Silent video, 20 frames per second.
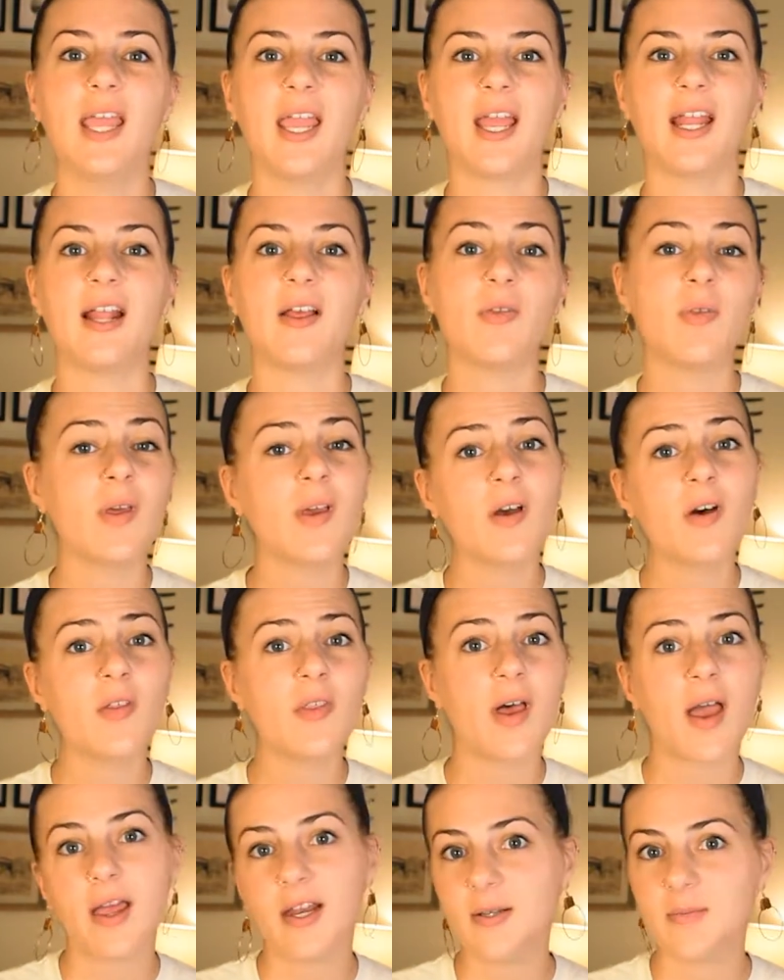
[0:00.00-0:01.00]
And I think all
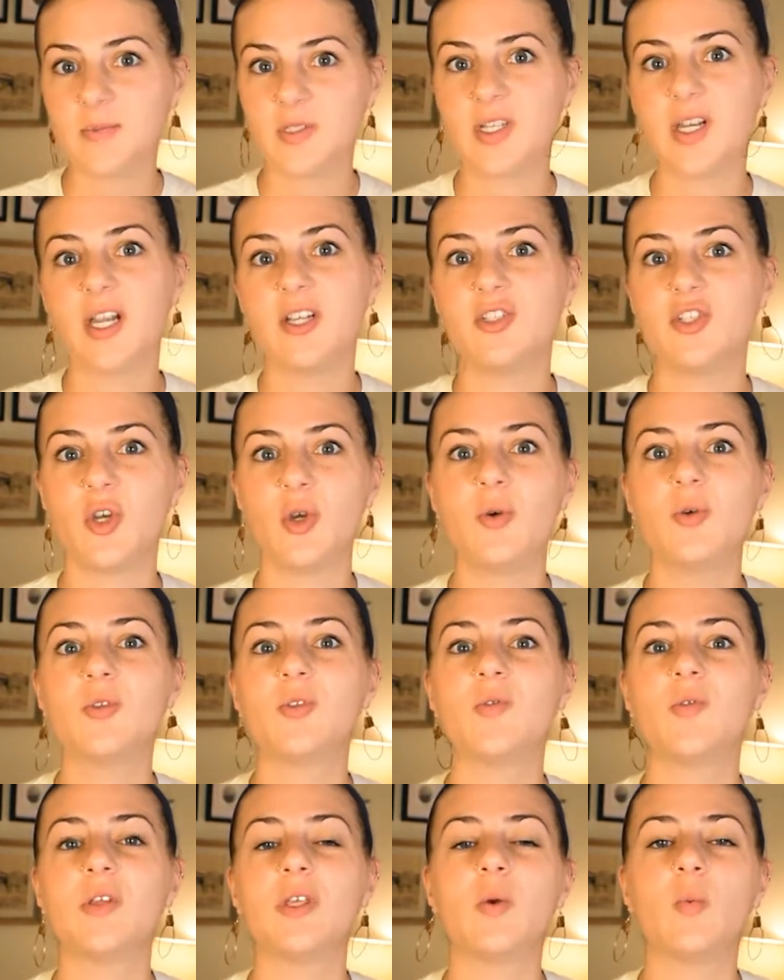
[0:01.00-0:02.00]
the items that I chose
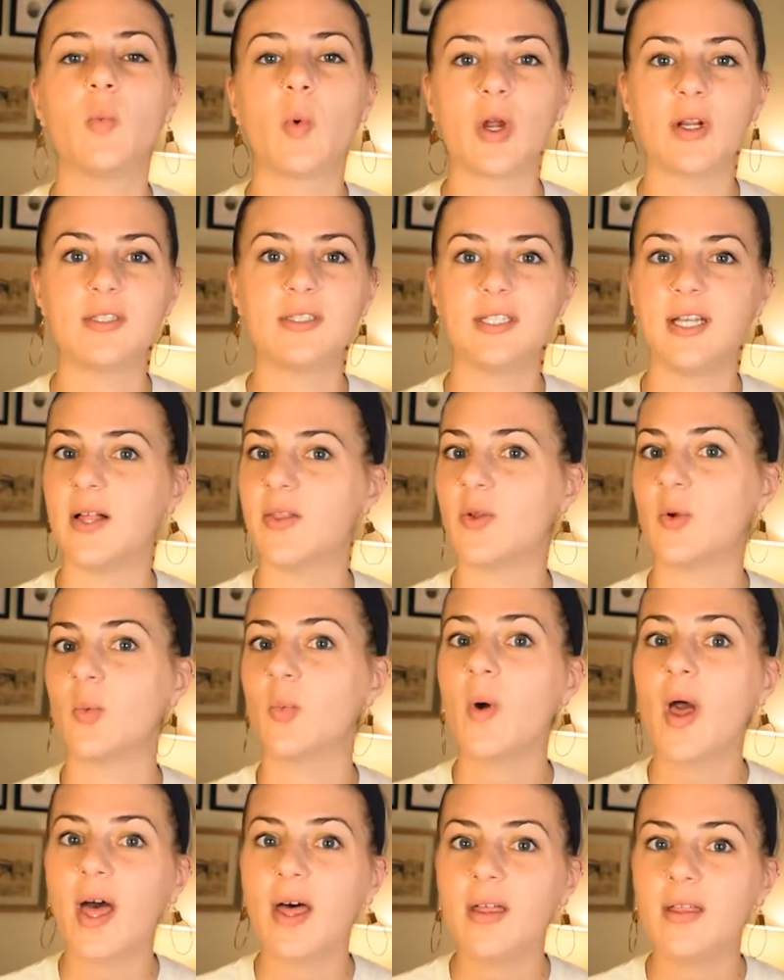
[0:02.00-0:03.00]
really work together
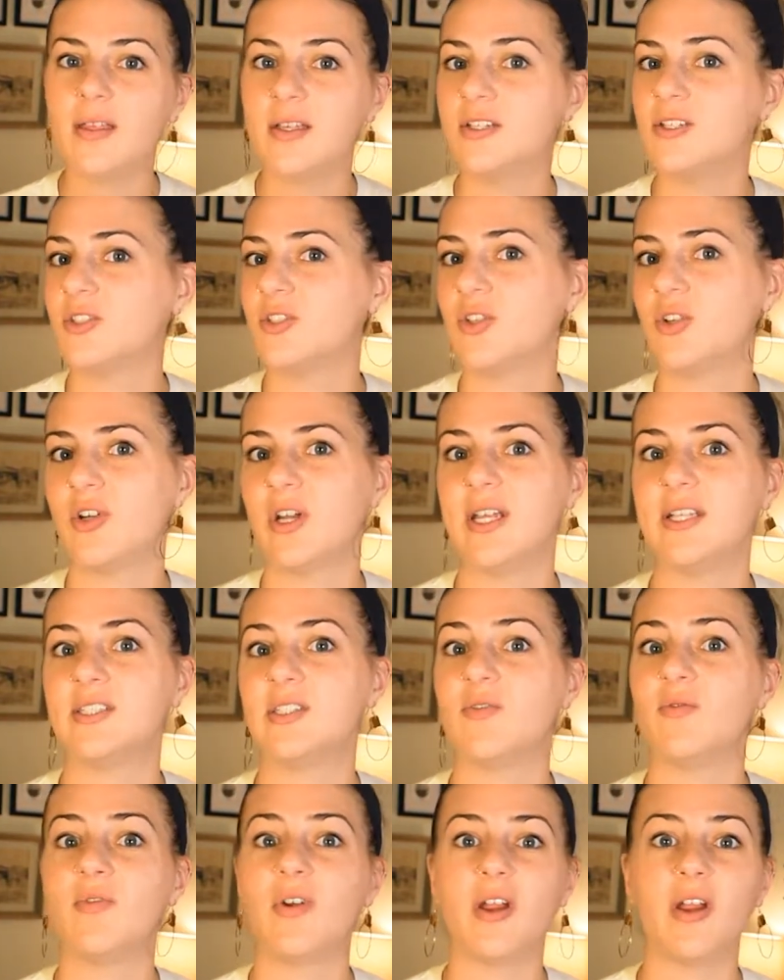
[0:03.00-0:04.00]
well. It just creates
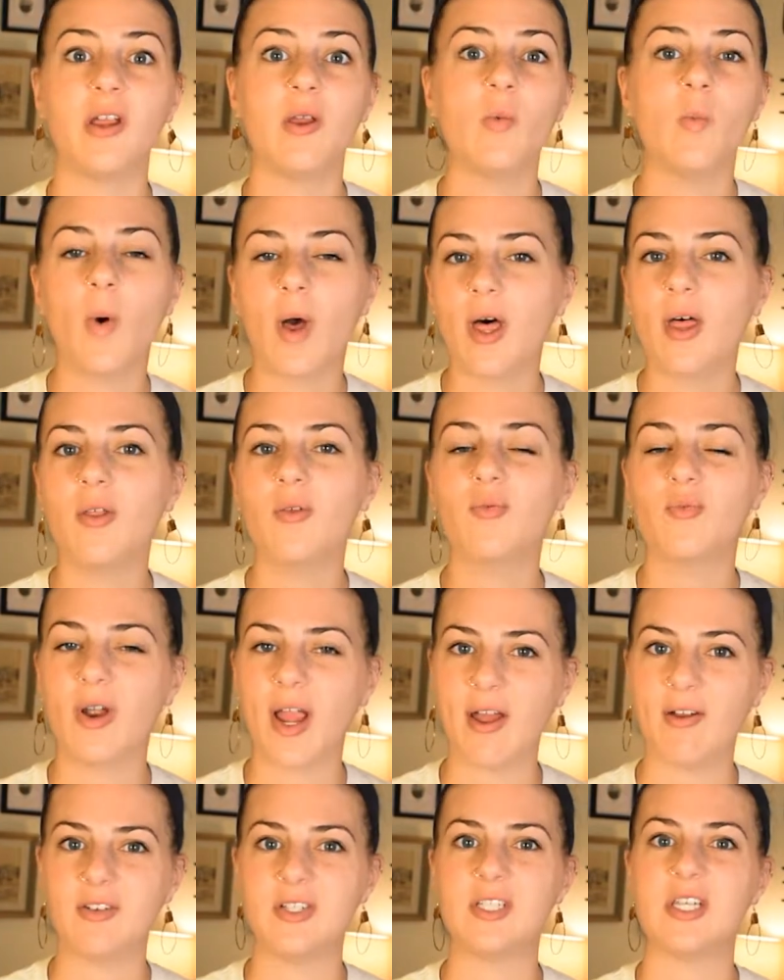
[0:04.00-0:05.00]
a very
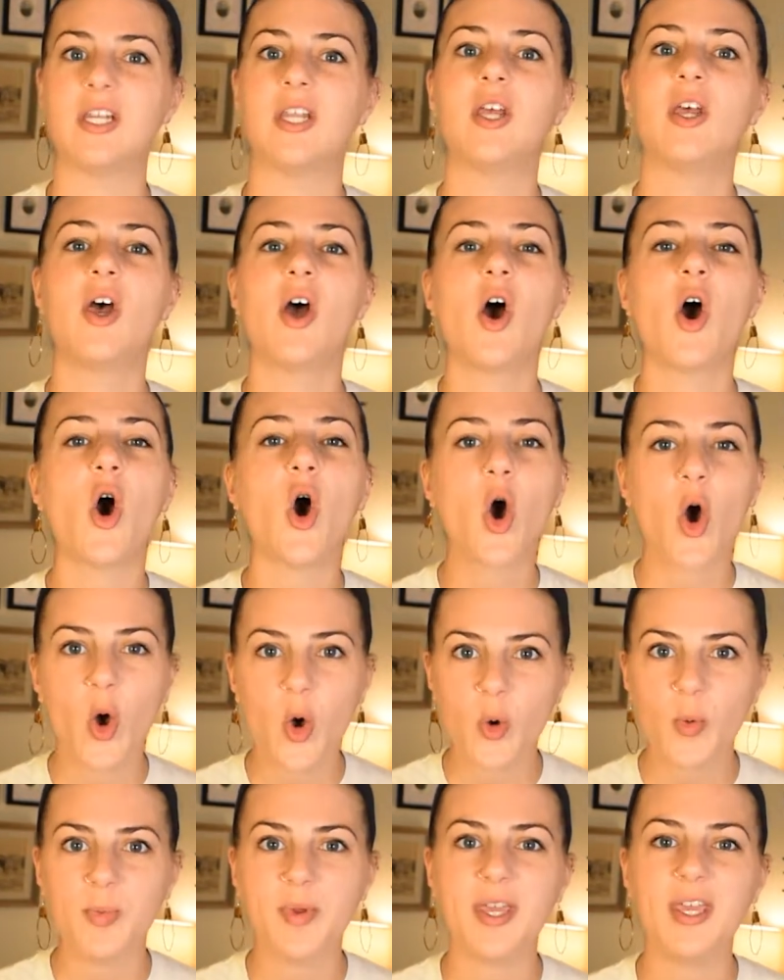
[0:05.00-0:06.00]
well-rounded,
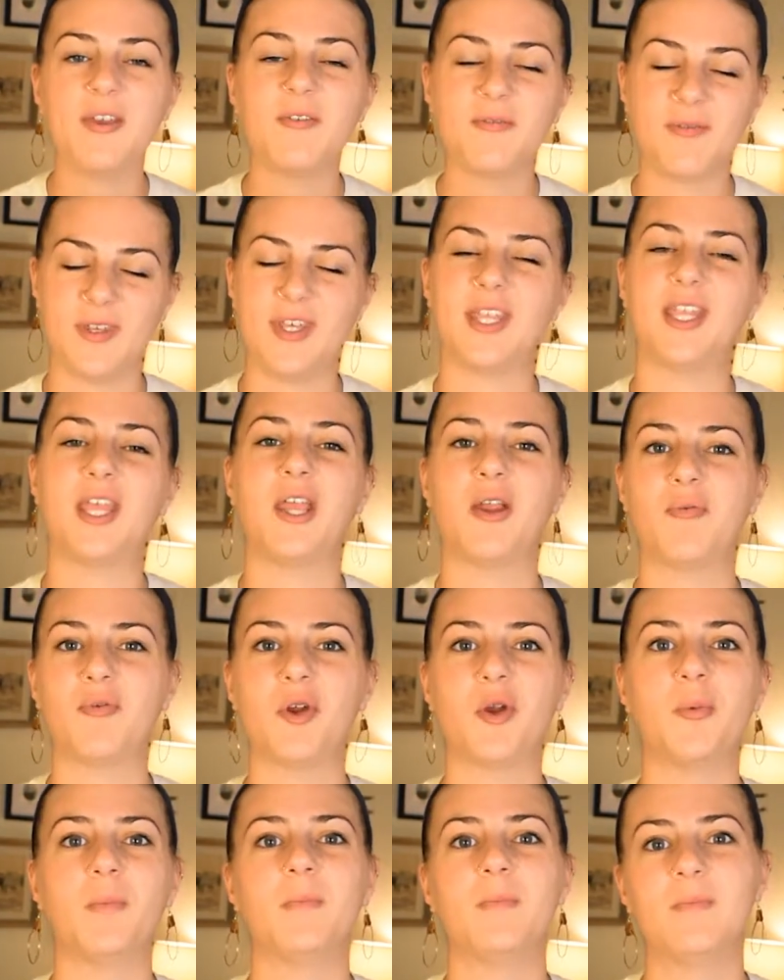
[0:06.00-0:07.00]
homey feeling
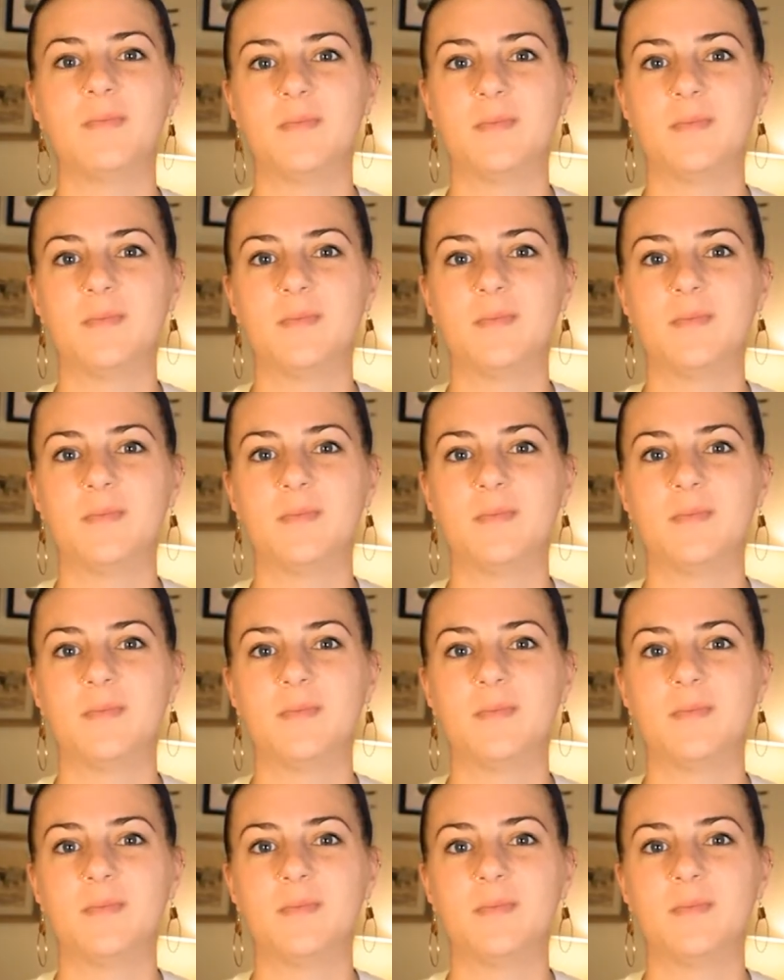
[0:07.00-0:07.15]
room.